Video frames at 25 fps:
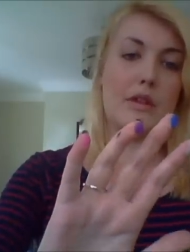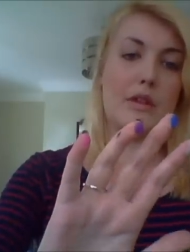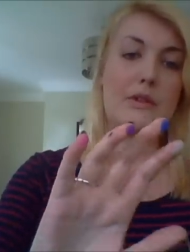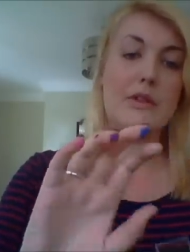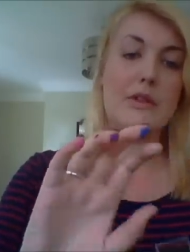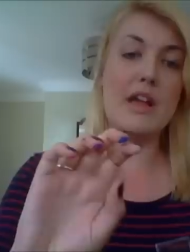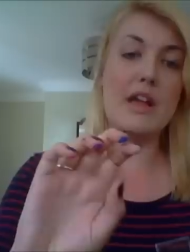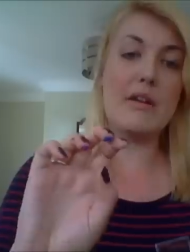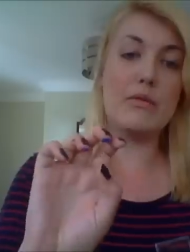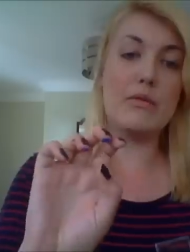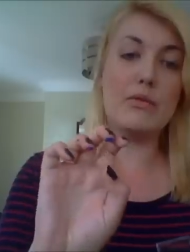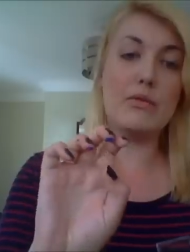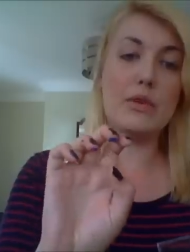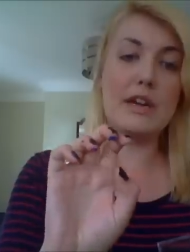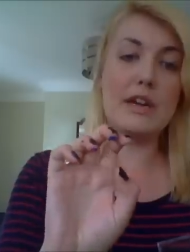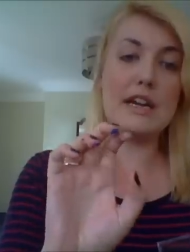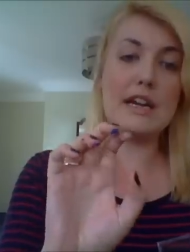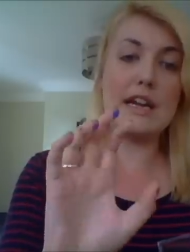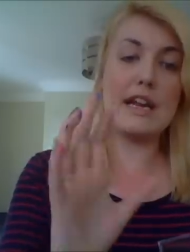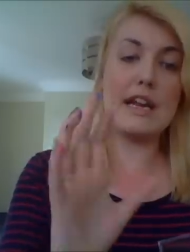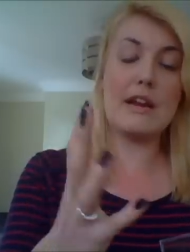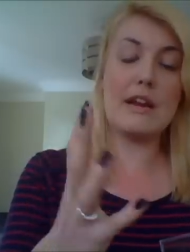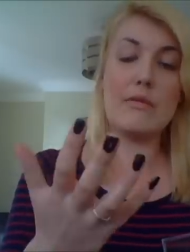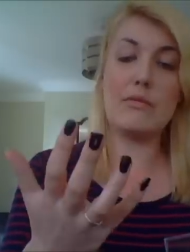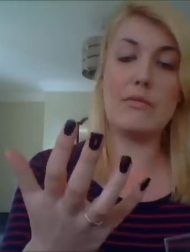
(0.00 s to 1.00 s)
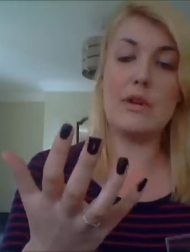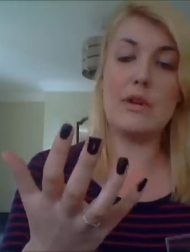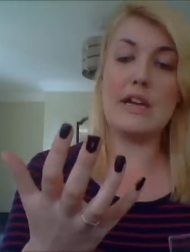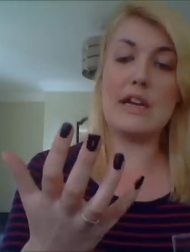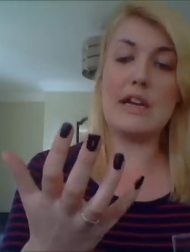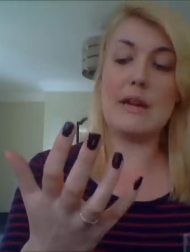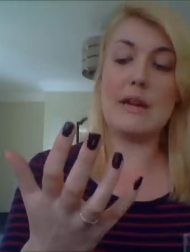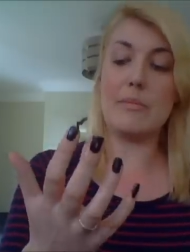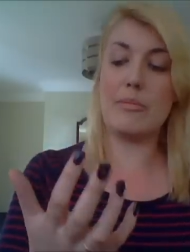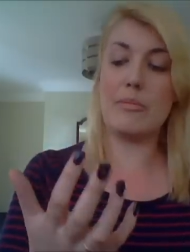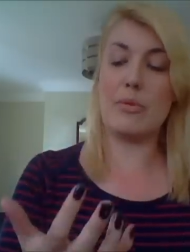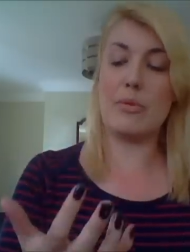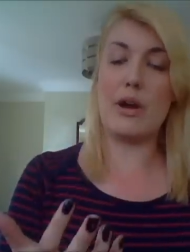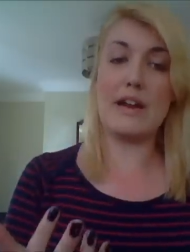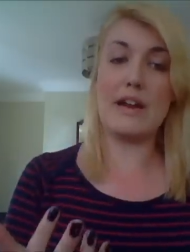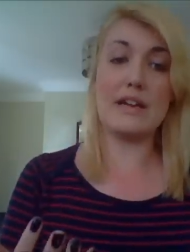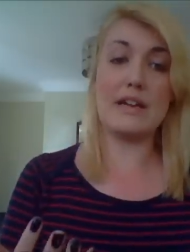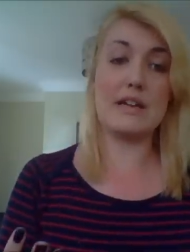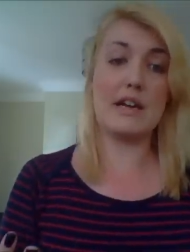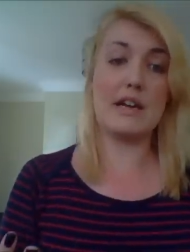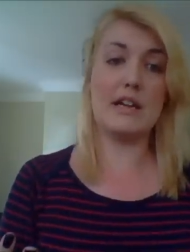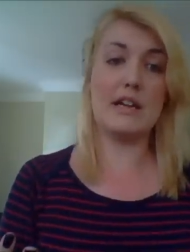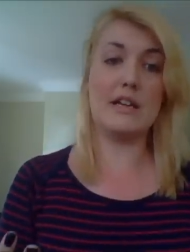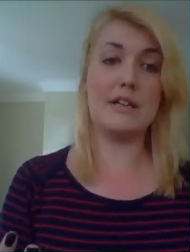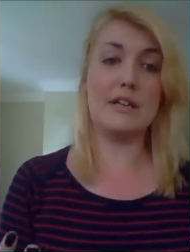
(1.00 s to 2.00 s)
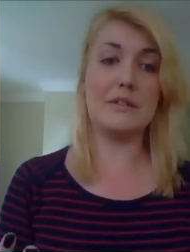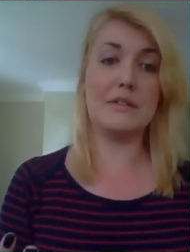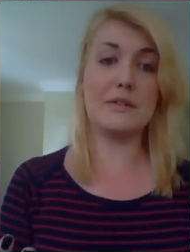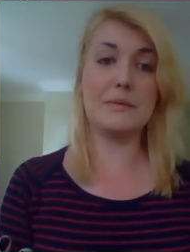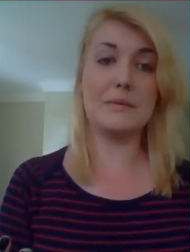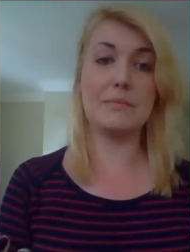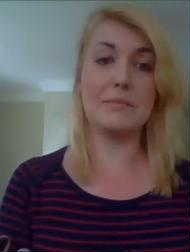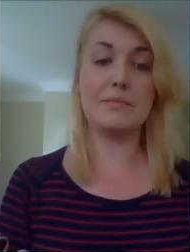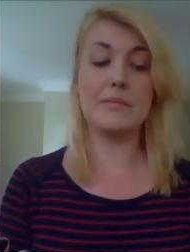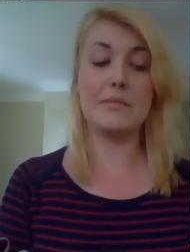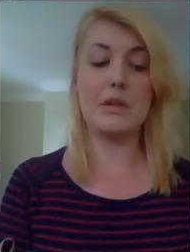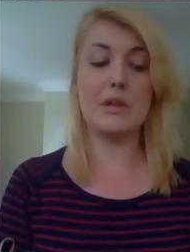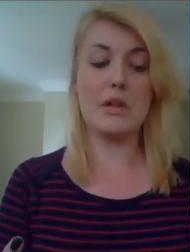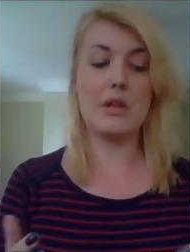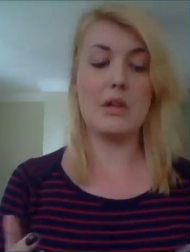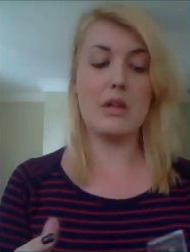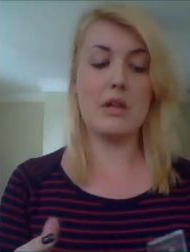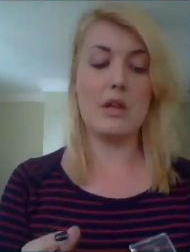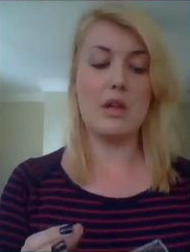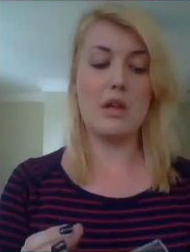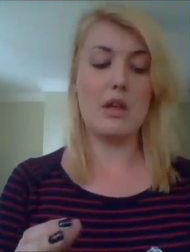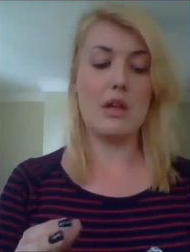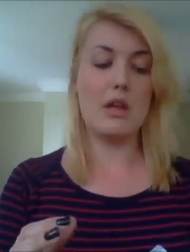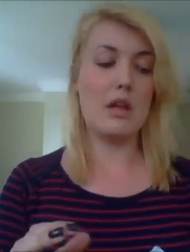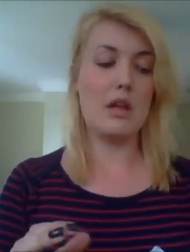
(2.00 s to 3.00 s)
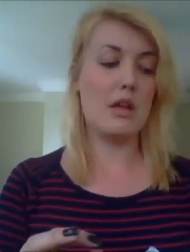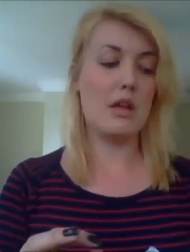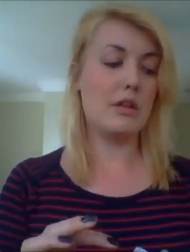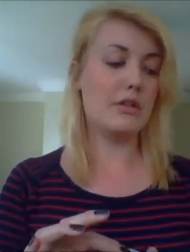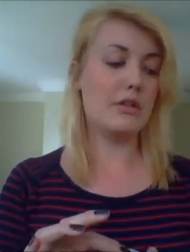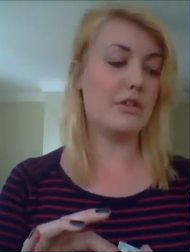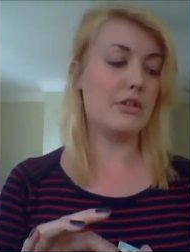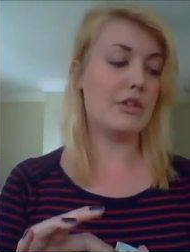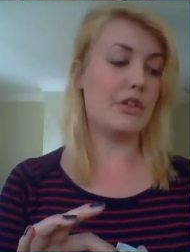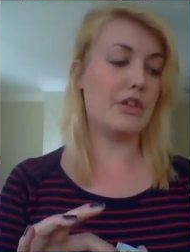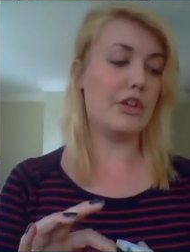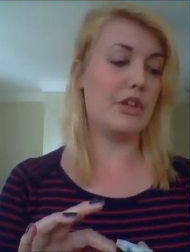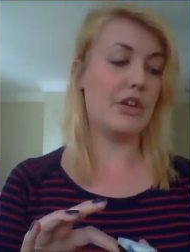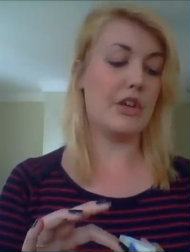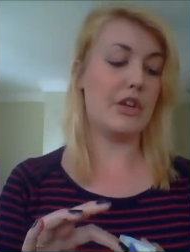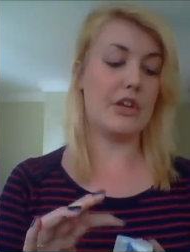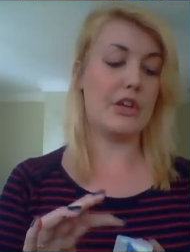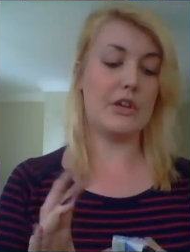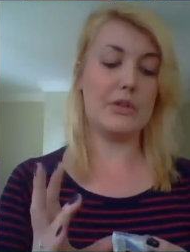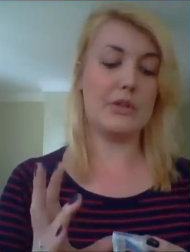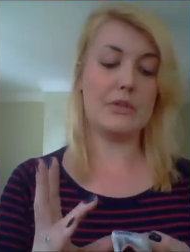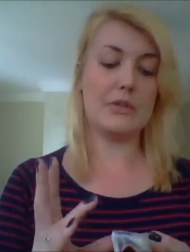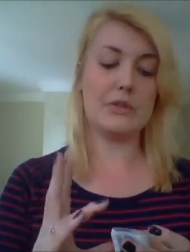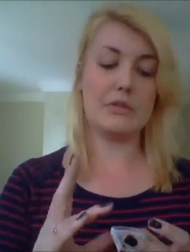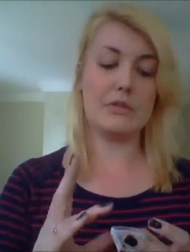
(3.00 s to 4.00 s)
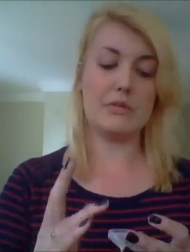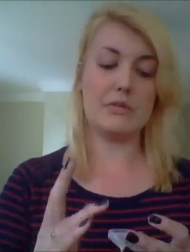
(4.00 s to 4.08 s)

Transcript: They're really, really bright colours to use.